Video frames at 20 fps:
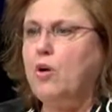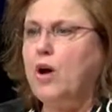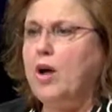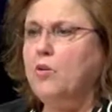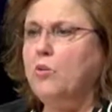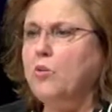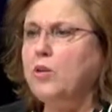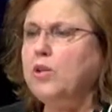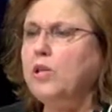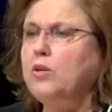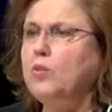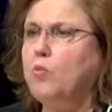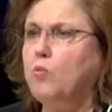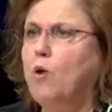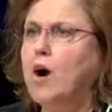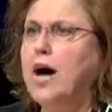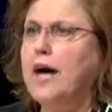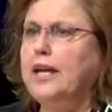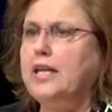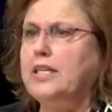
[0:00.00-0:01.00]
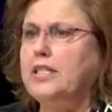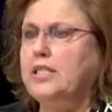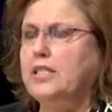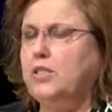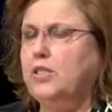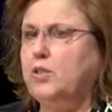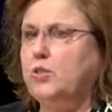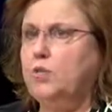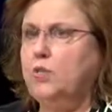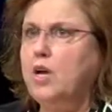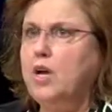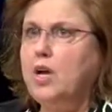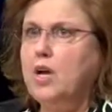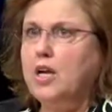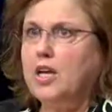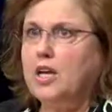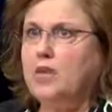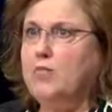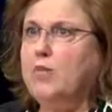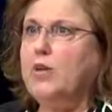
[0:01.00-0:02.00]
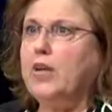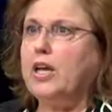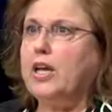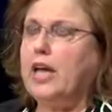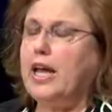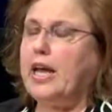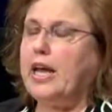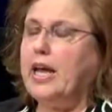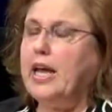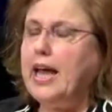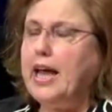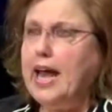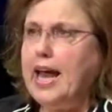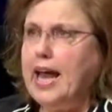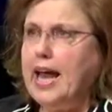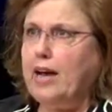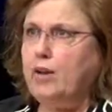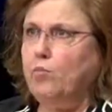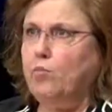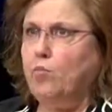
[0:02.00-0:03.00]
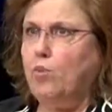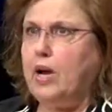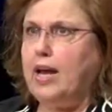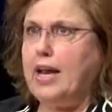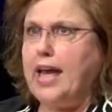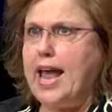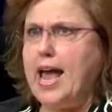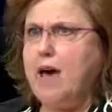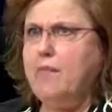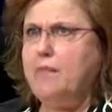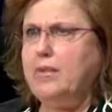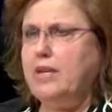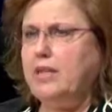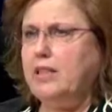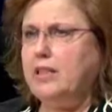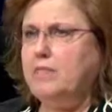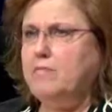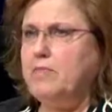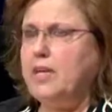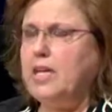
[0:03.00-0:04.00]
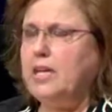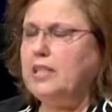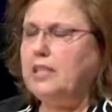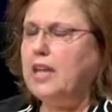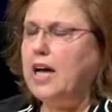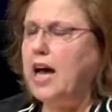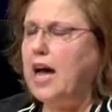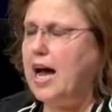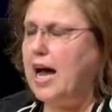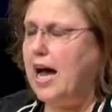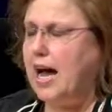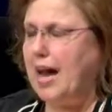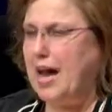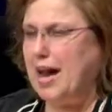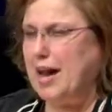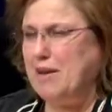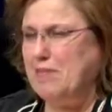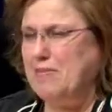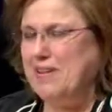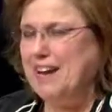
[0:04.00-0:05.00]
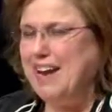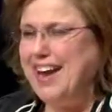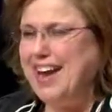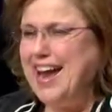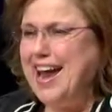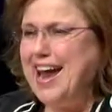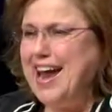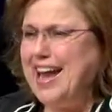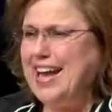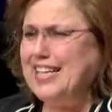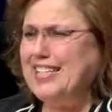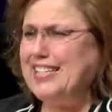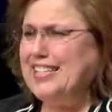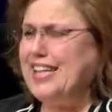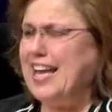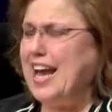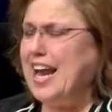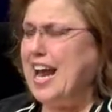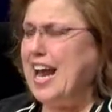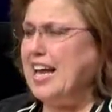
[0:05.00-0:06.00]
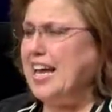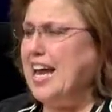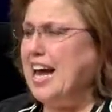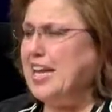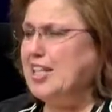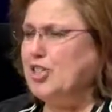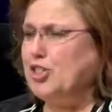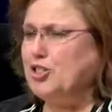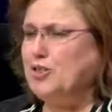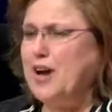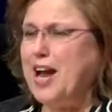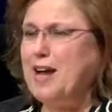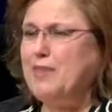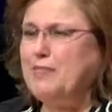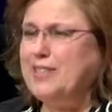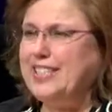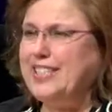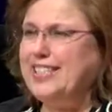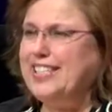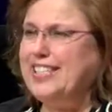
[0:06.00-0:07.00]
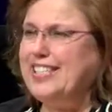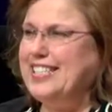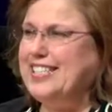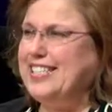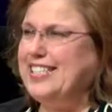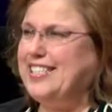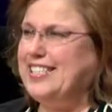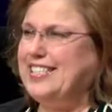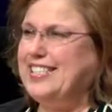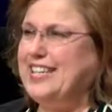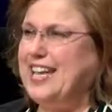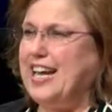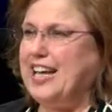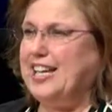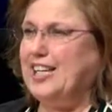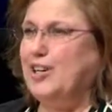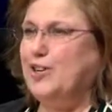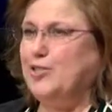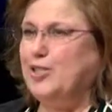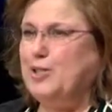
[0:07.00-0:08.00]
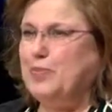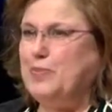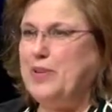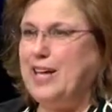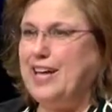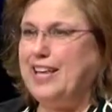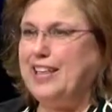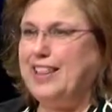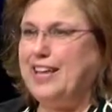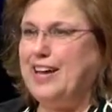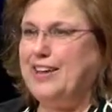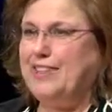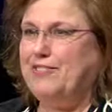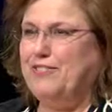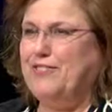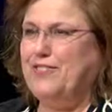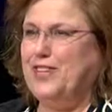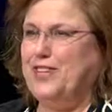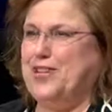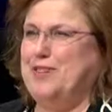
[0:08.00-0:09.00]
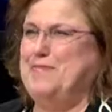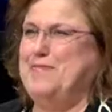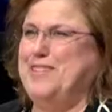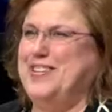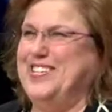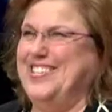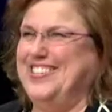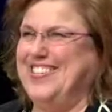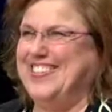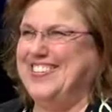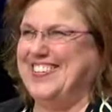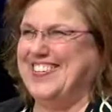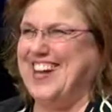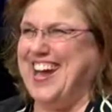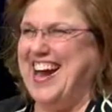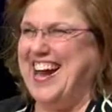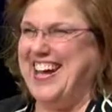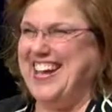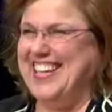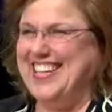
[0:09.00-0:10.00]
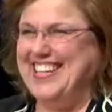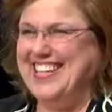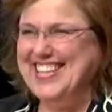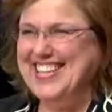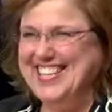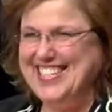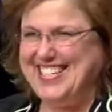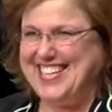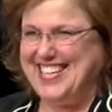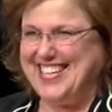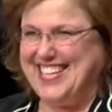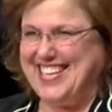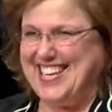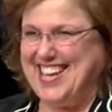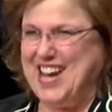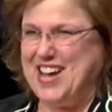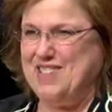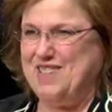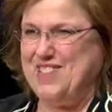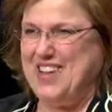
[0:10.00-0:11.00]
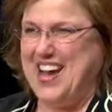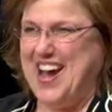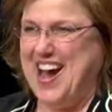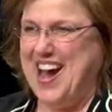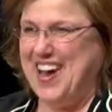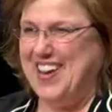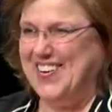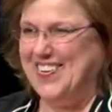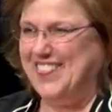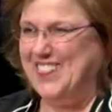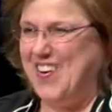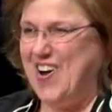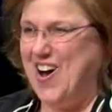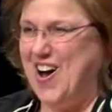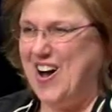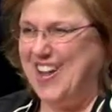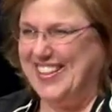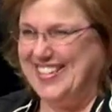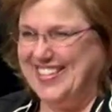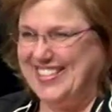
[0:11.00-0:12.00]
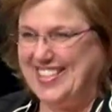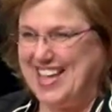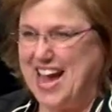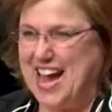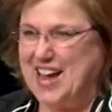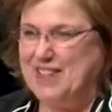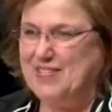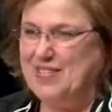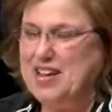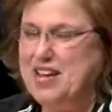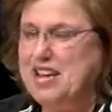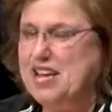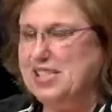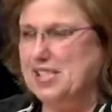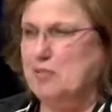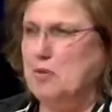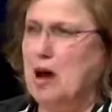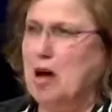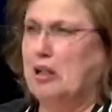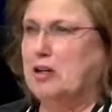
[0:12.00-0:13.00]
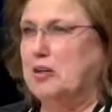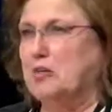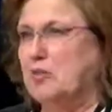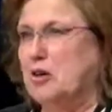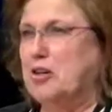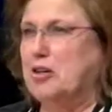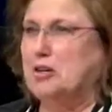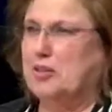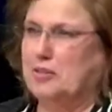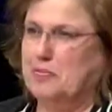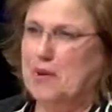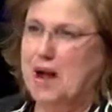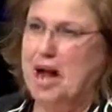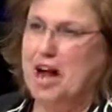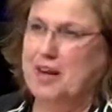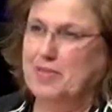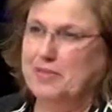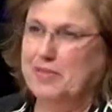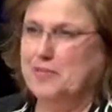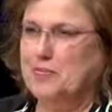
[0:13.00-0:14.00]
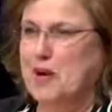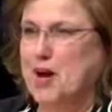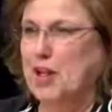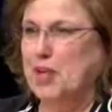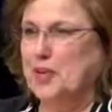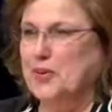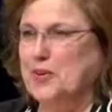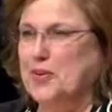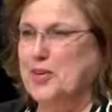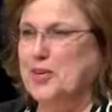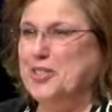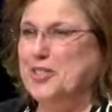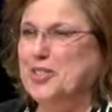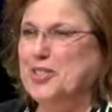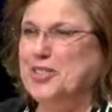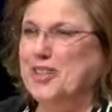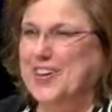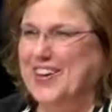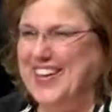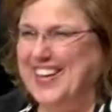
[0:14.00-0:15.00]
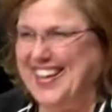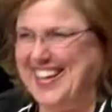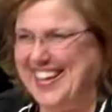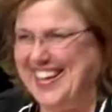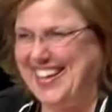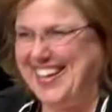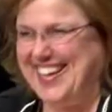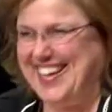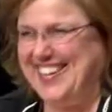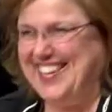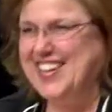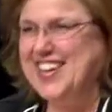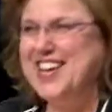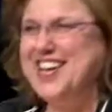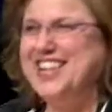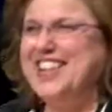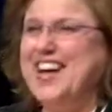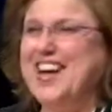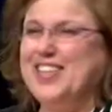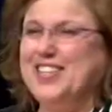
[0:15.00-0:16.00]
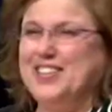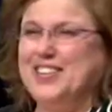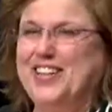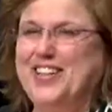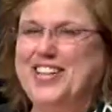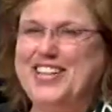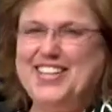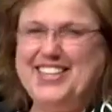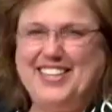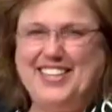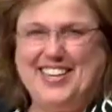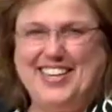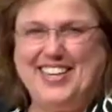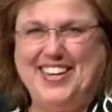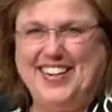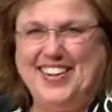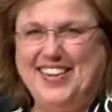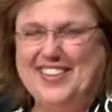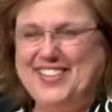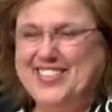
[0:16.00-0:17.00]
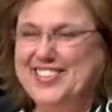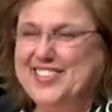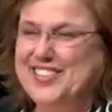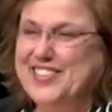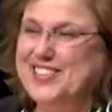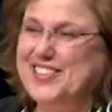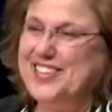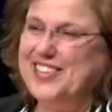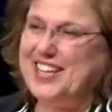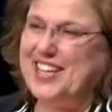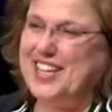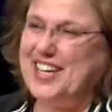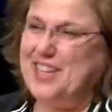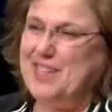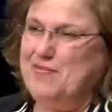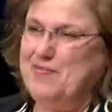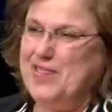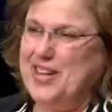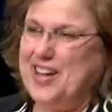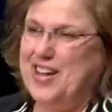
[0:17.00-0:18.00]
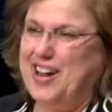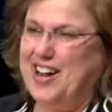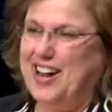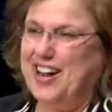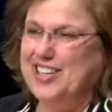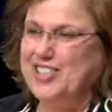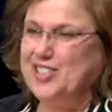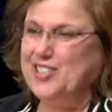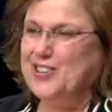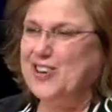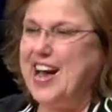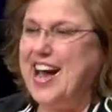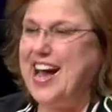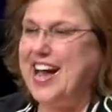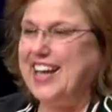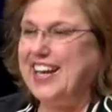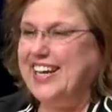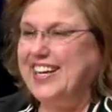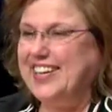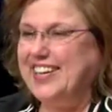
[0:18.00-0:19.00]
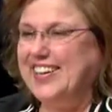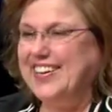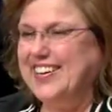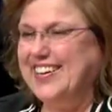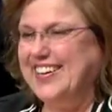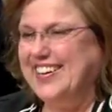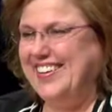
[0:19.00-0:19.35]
I really wanted to communicate. And what happened in the meantime is that I got trapped in this techno speak that Philip is trying to get me out of all the time. Smaller words, Mom, smaller words. So that's what he's here to do, to keep me on track here.